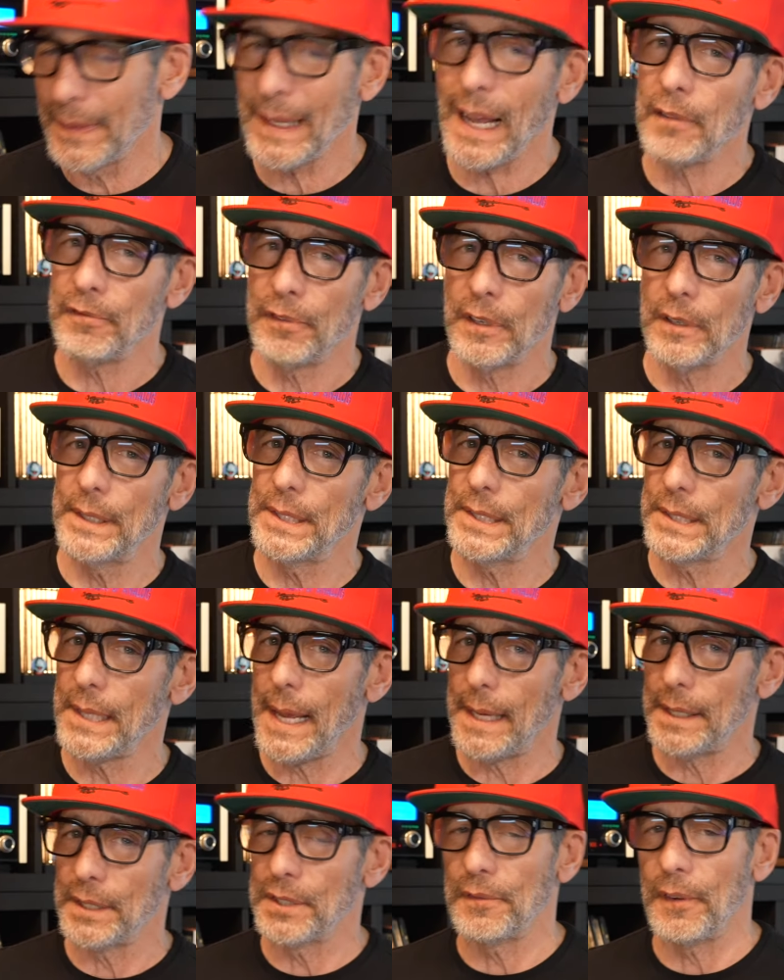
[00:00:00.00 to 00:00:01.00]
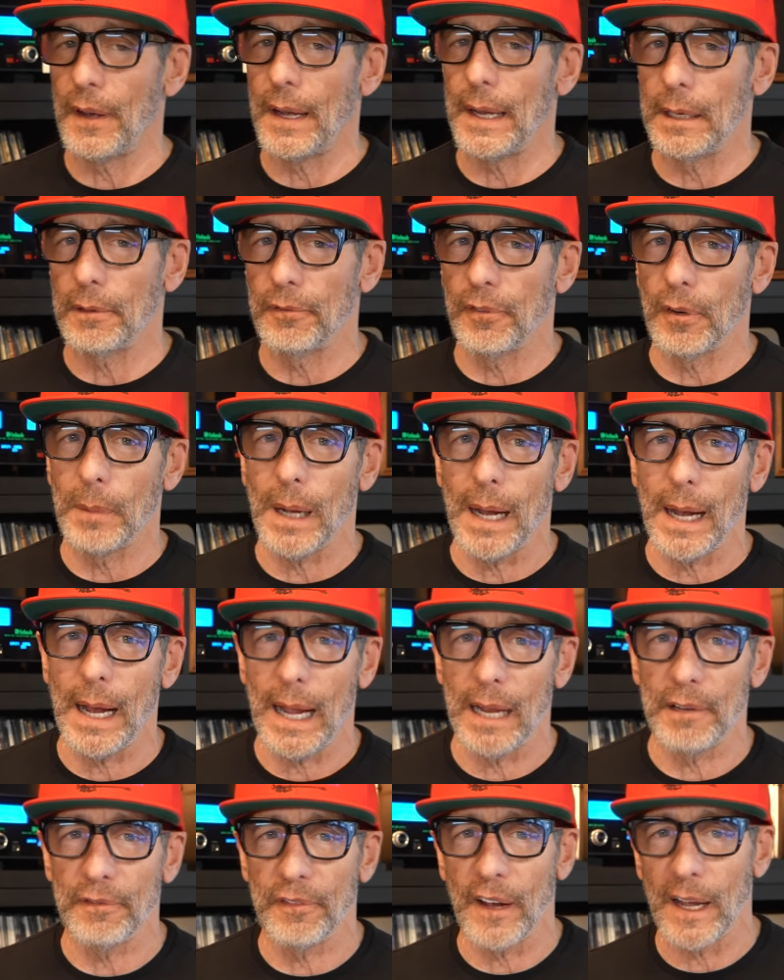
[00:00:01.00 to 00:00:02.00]
not very satisfying from a
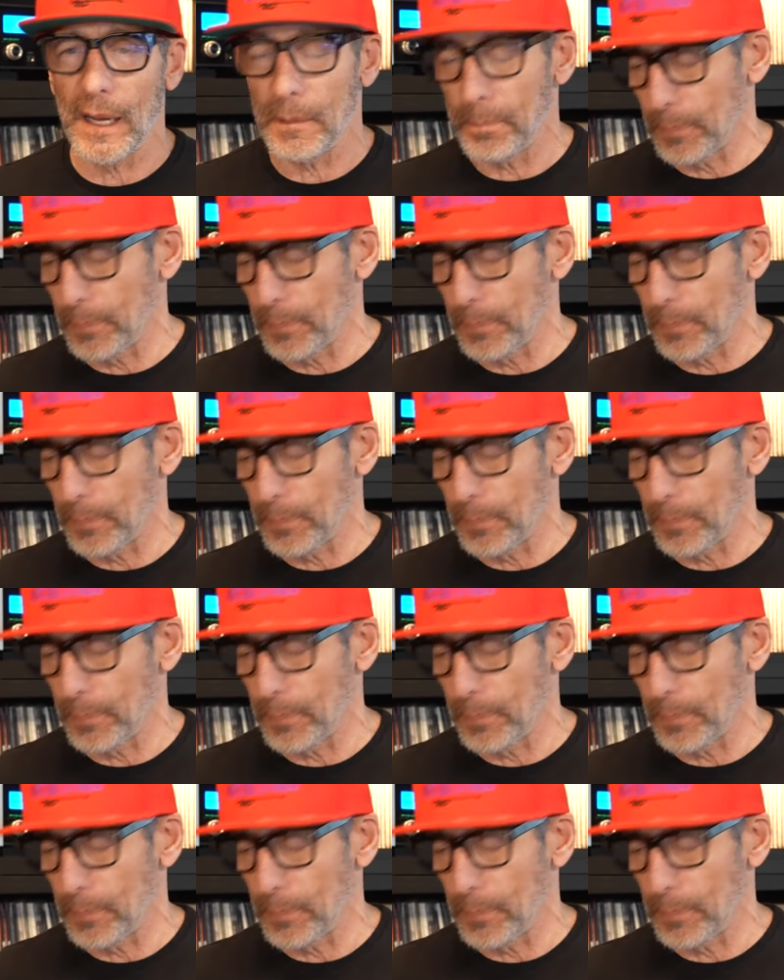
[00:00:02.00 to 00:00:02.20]
hi-fi